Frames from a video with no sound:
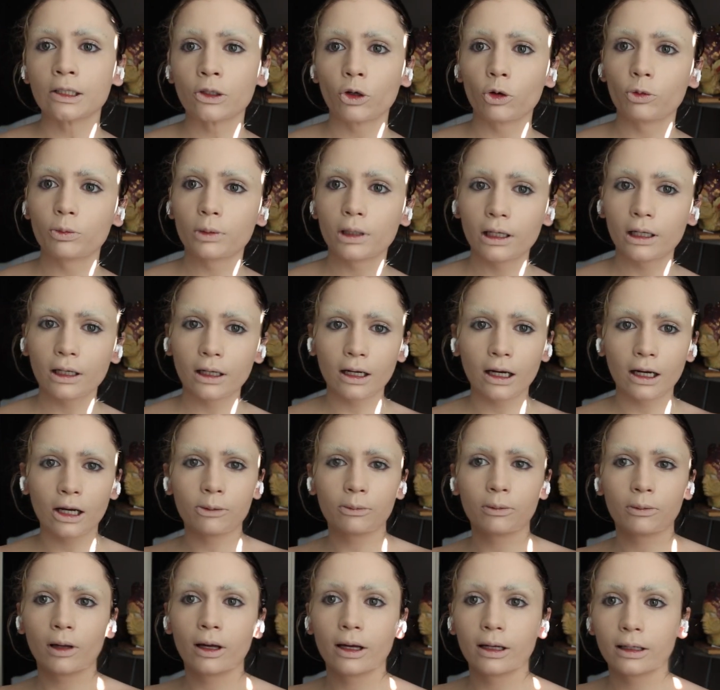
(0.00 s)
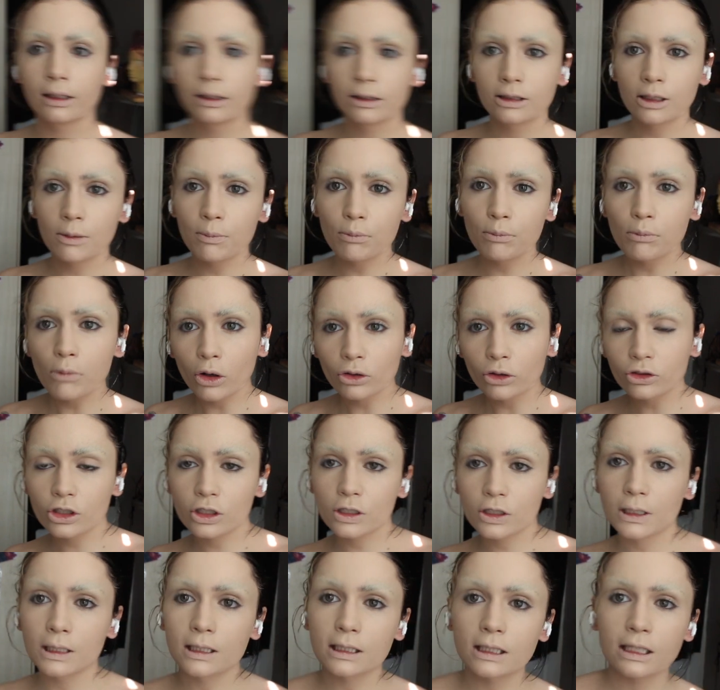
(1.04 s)
Normally I'm like the
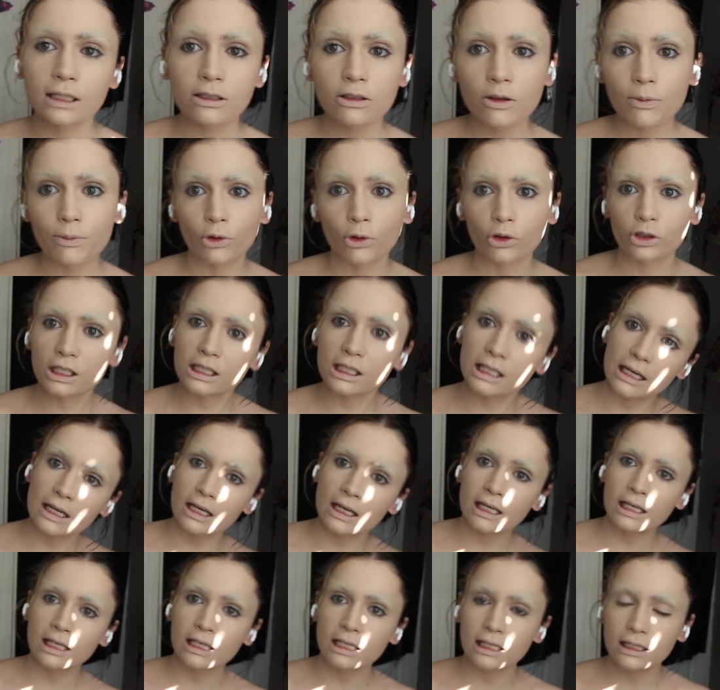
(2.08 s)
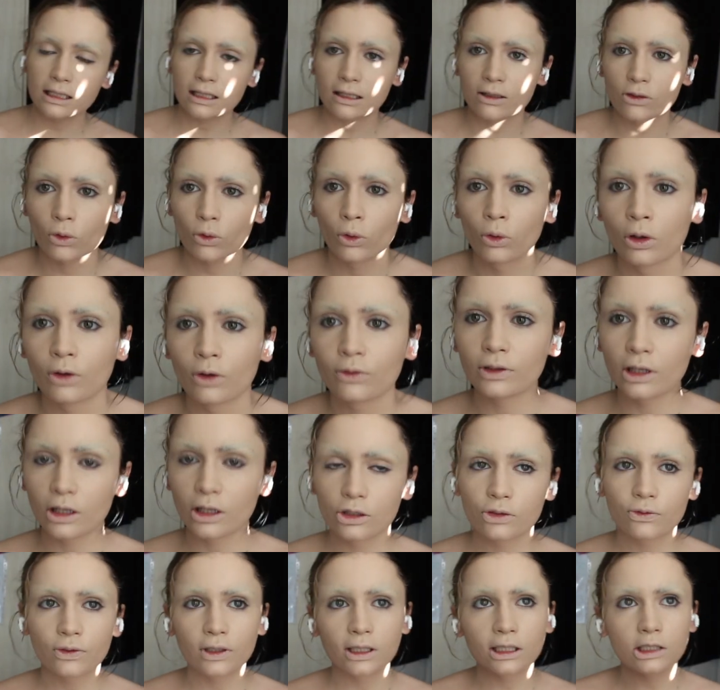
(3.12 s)
monsters and the prosthetics and all of
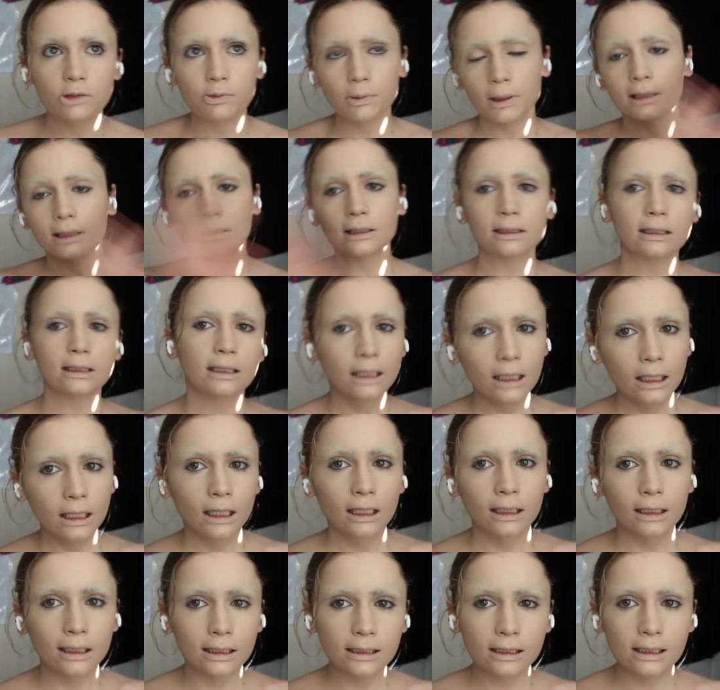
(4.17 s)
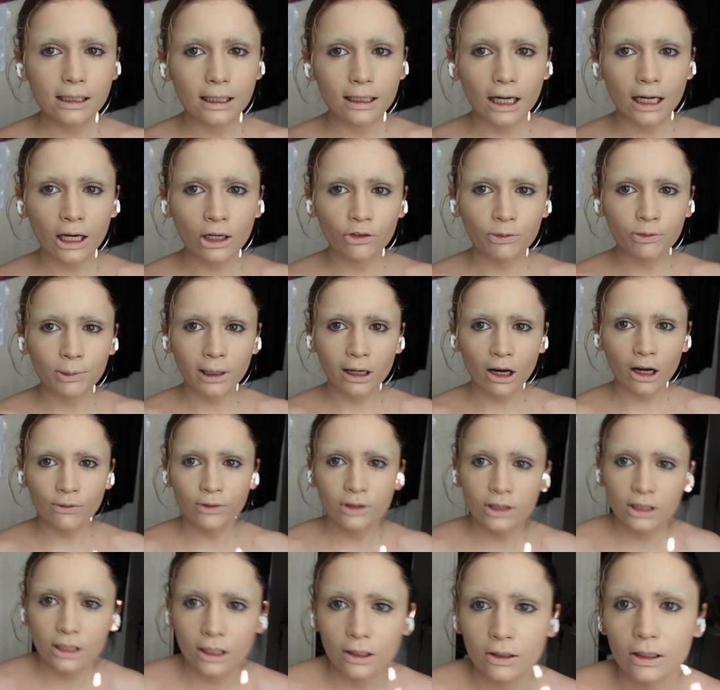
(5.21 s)
those things, but let's get out of my
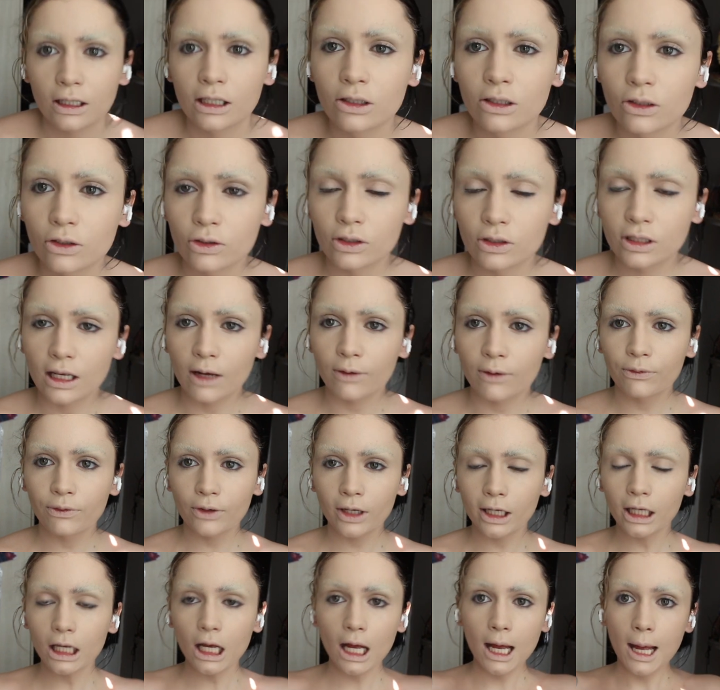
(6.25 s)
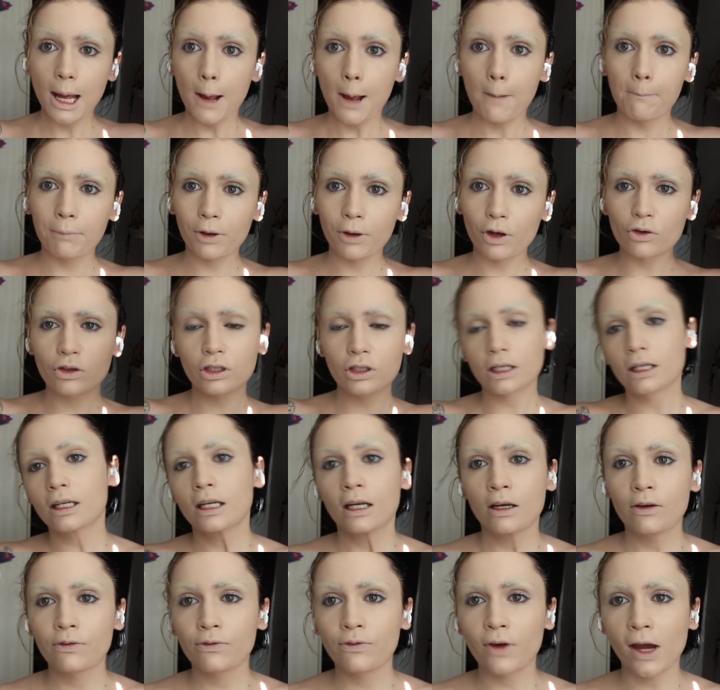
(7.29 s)
comfort zone and do something beauty,
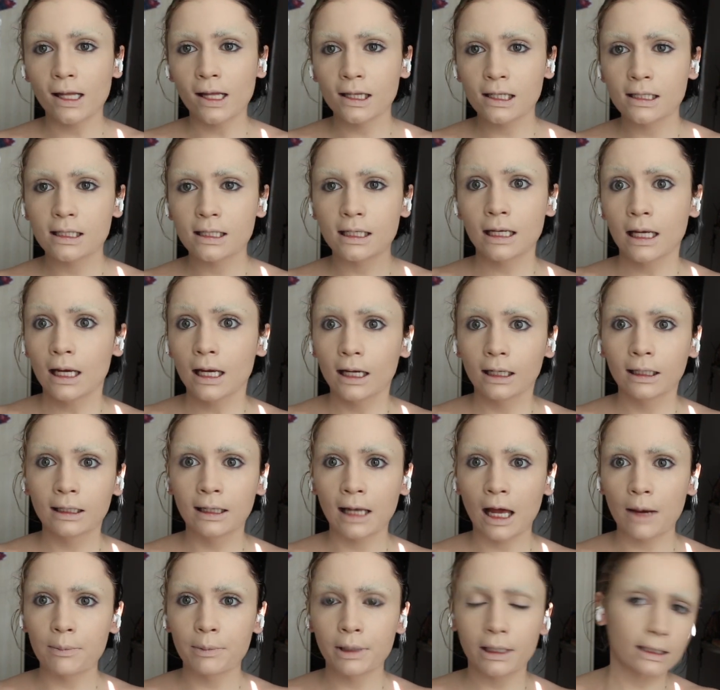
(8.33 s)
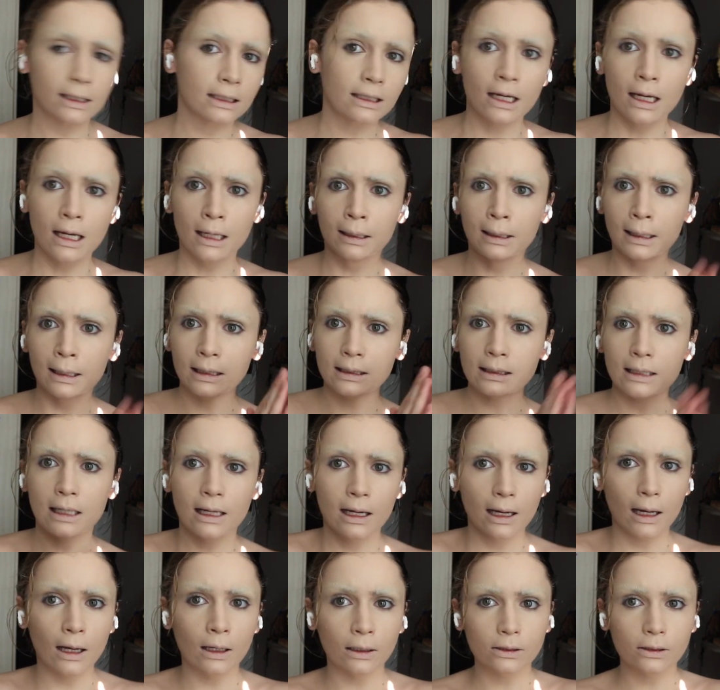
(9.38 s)
fantasy, glamorous. Let
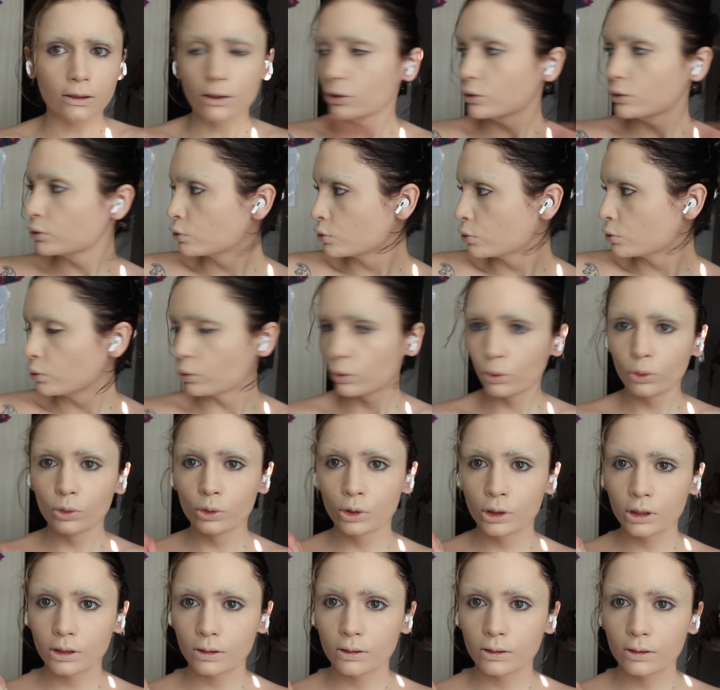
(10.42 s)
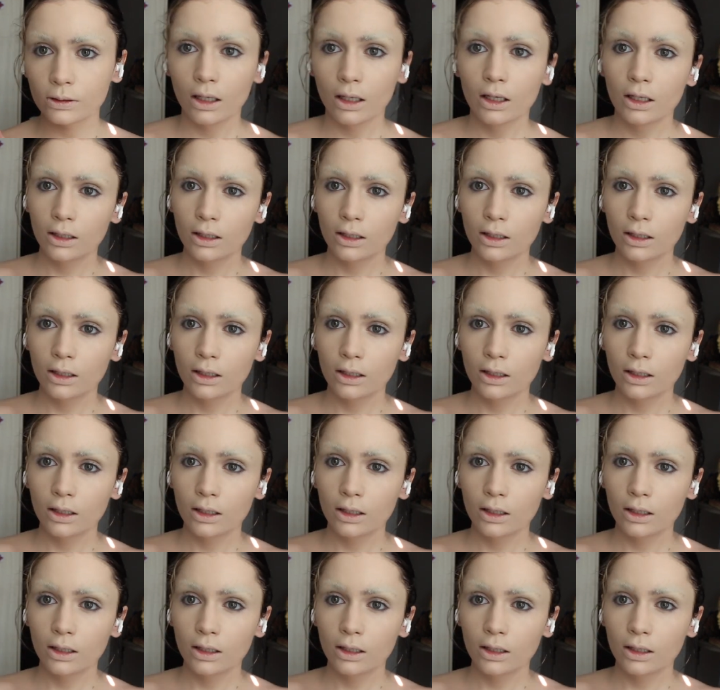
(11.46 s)
us do this.